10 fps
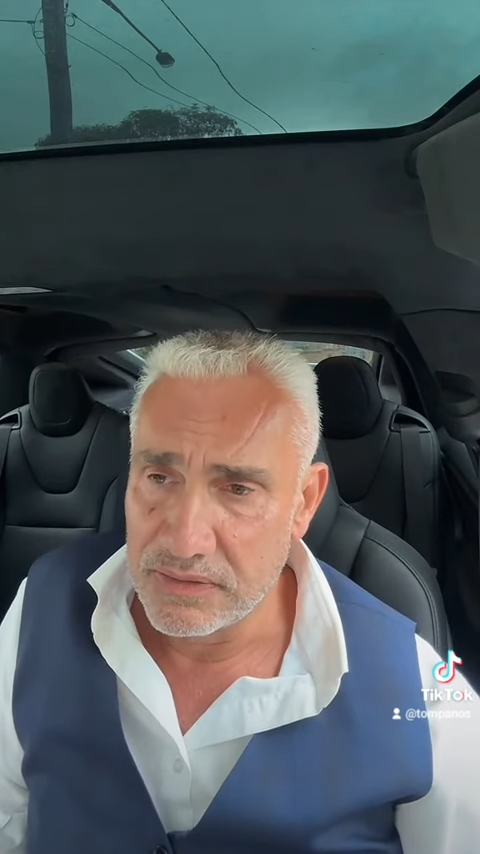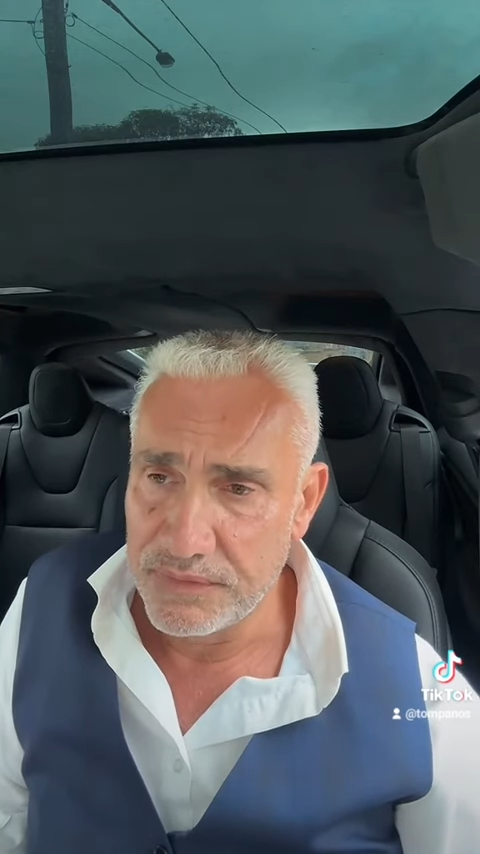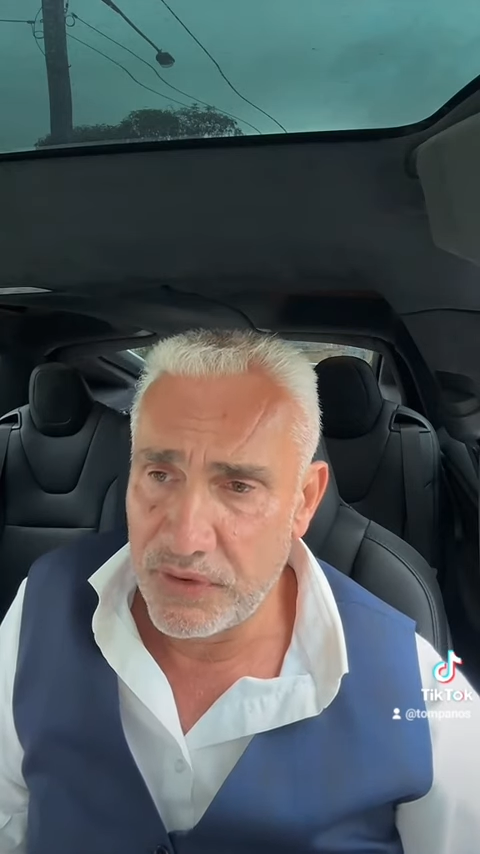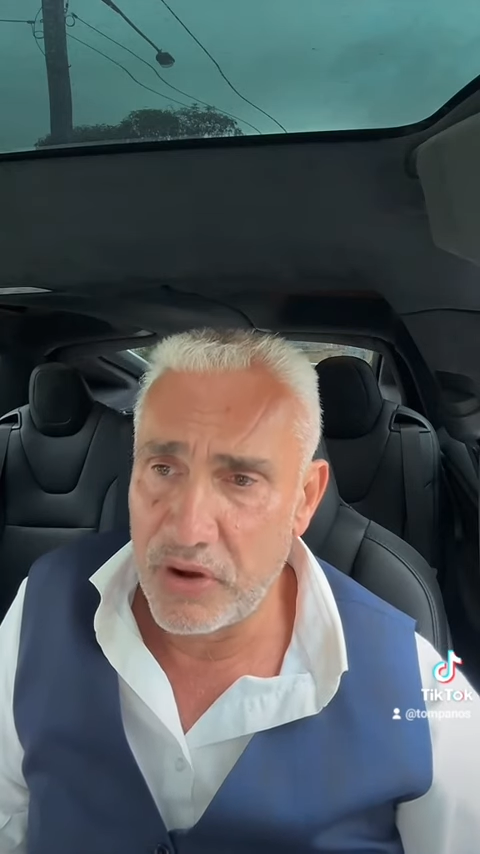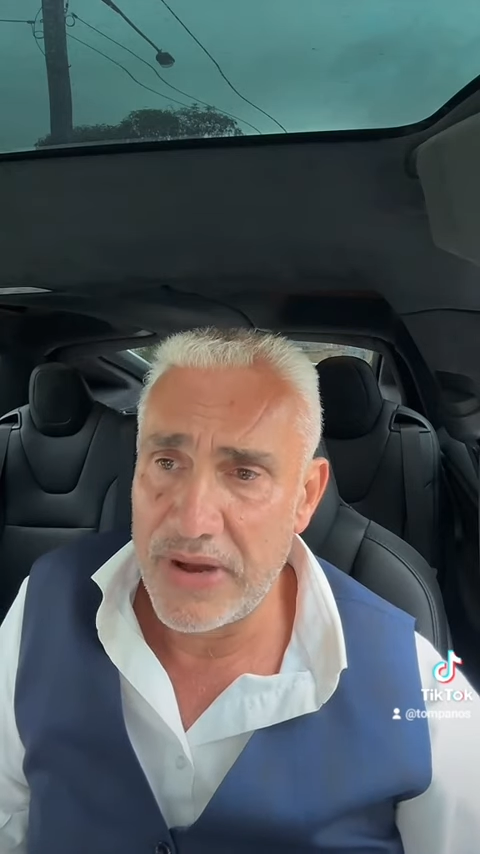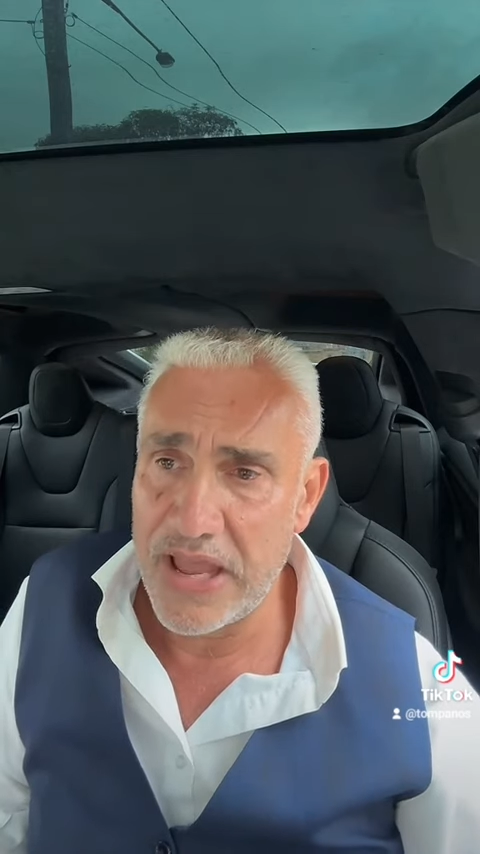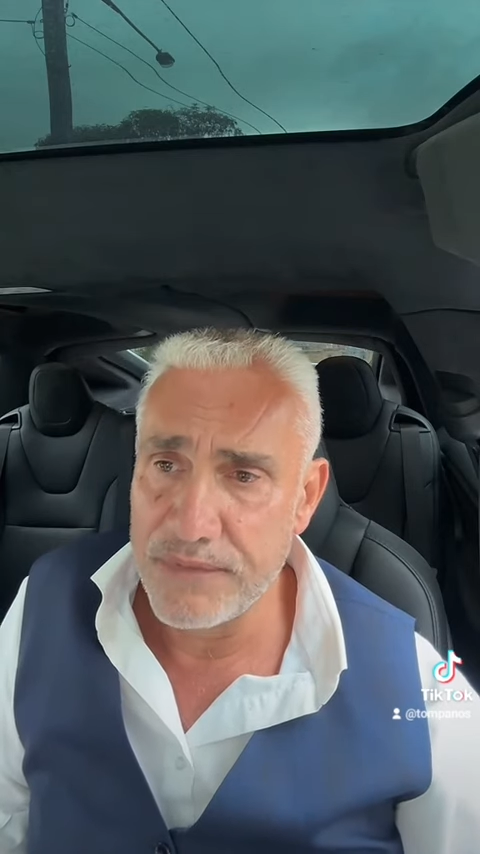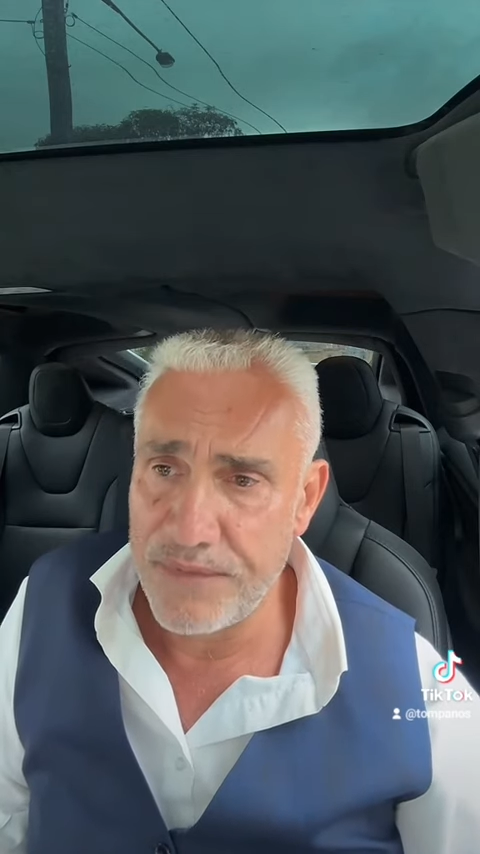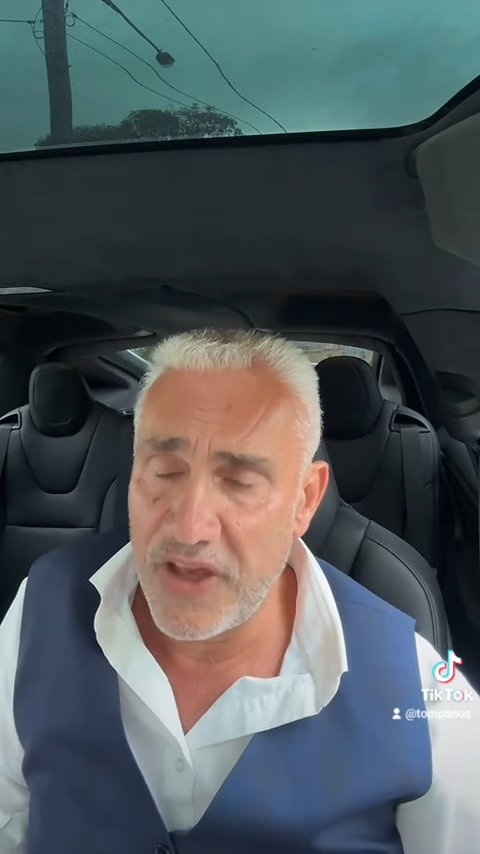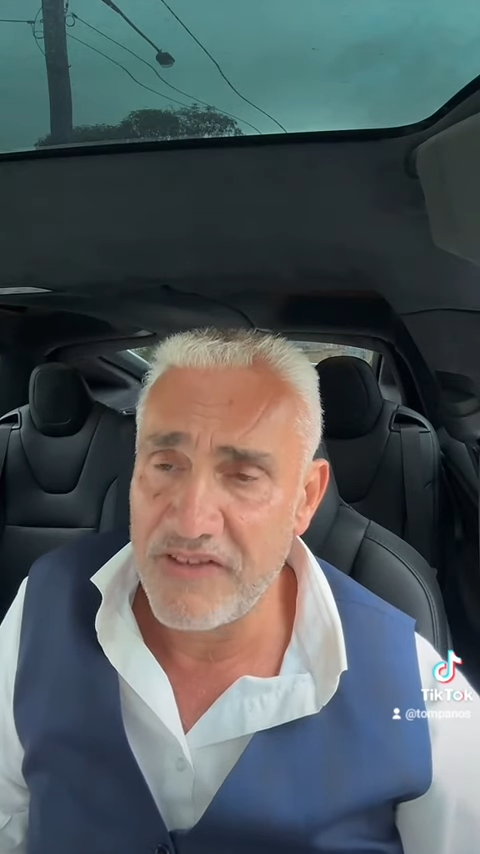for
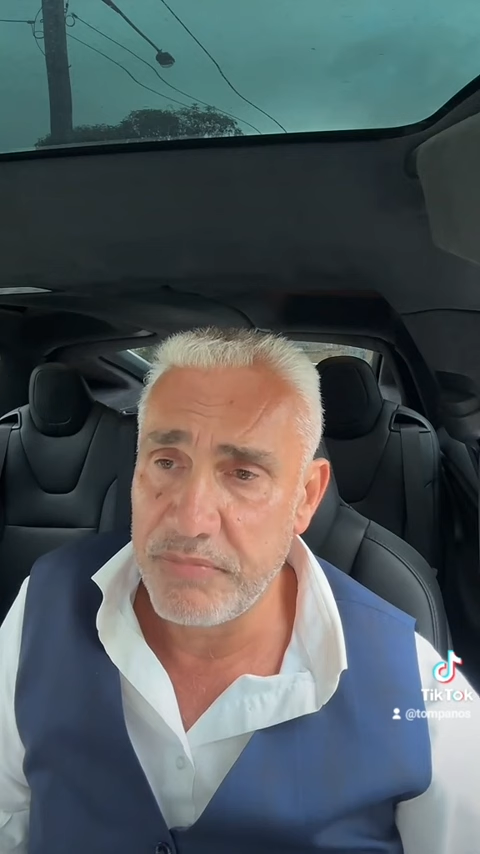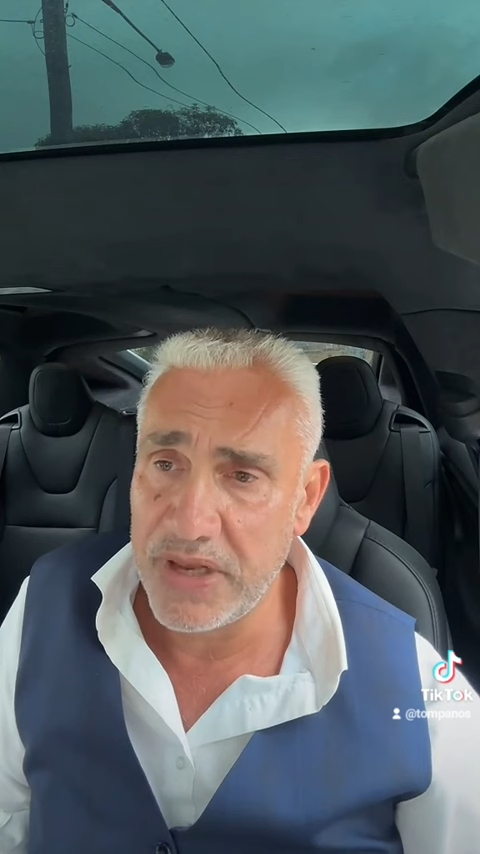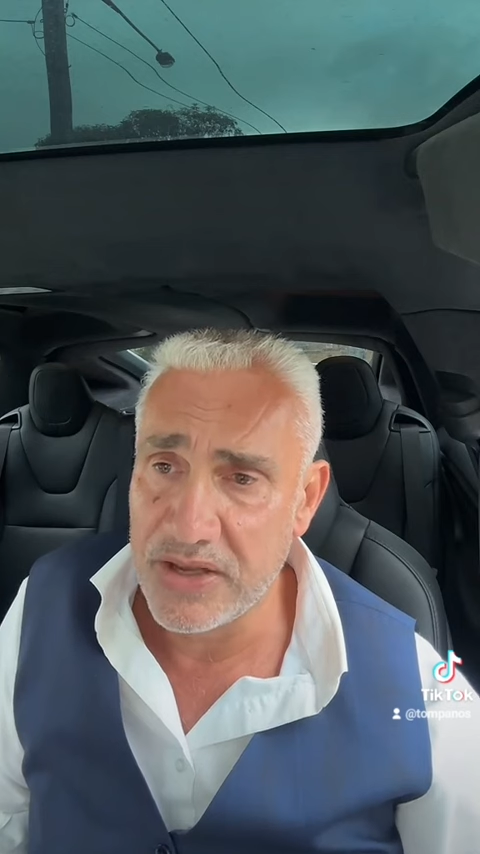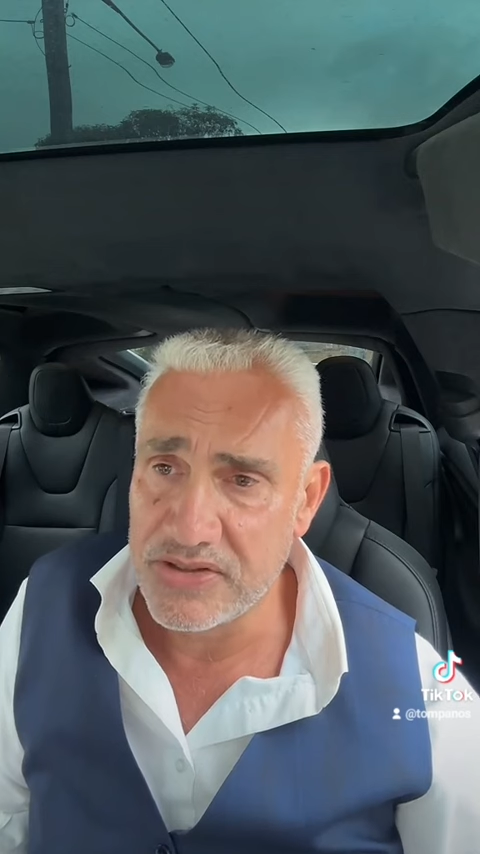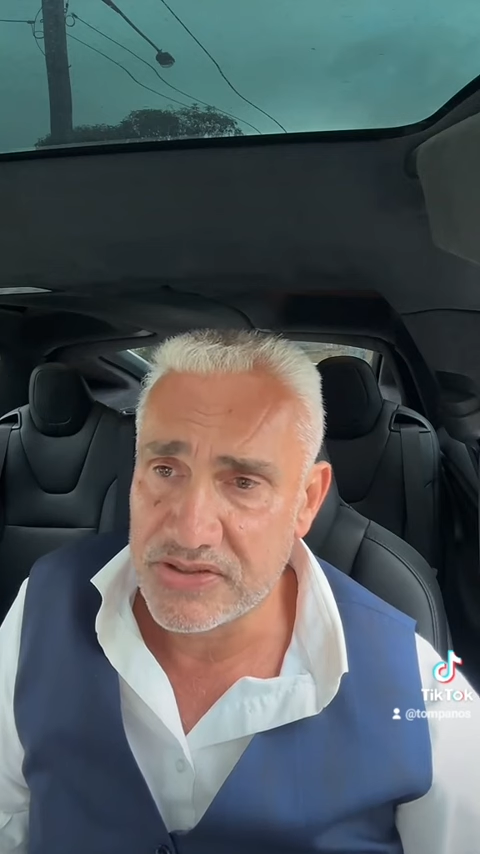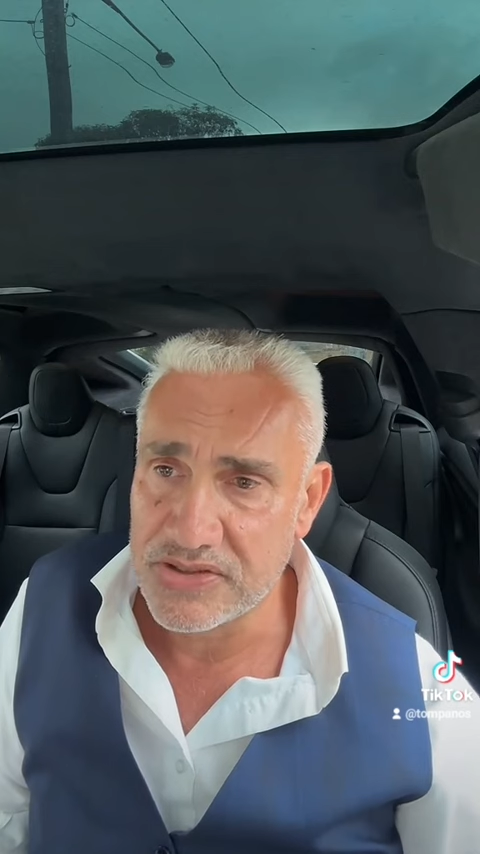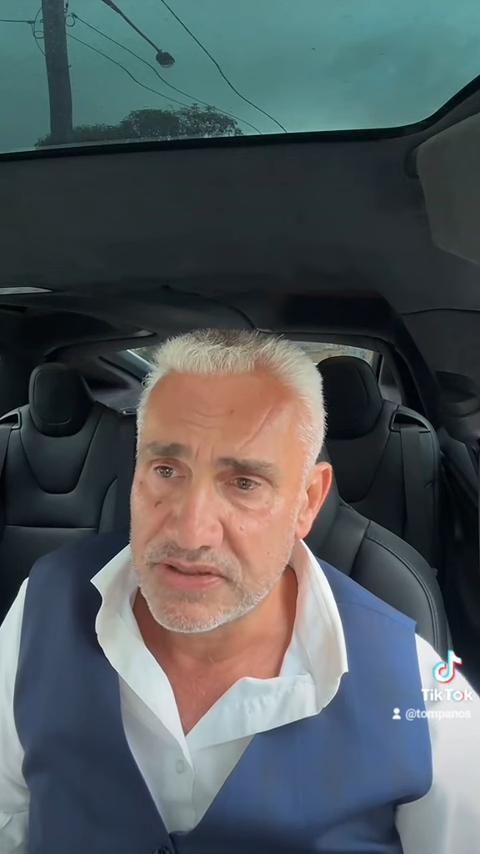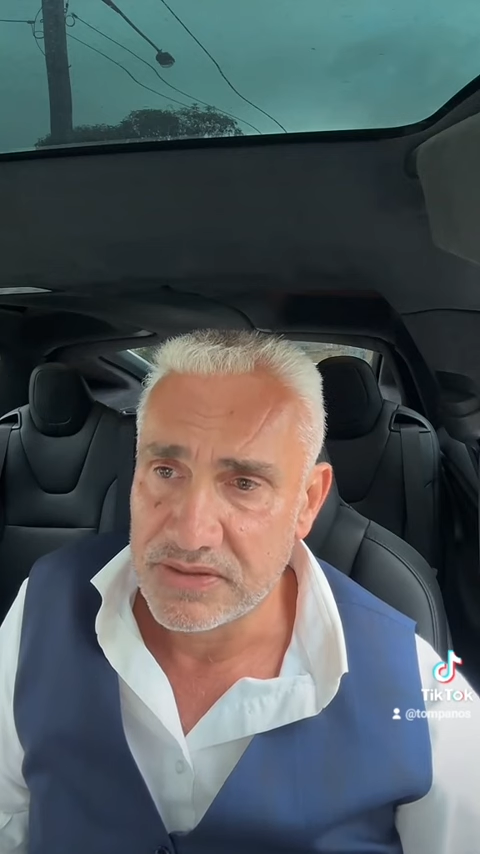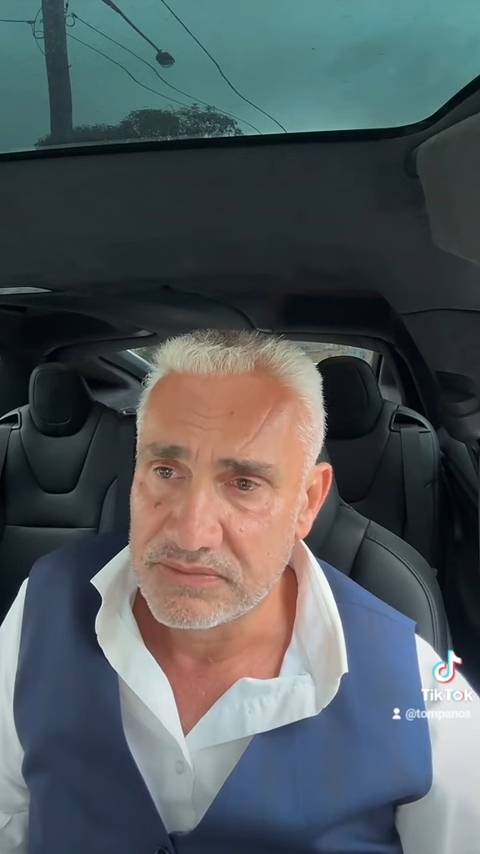around five minutes.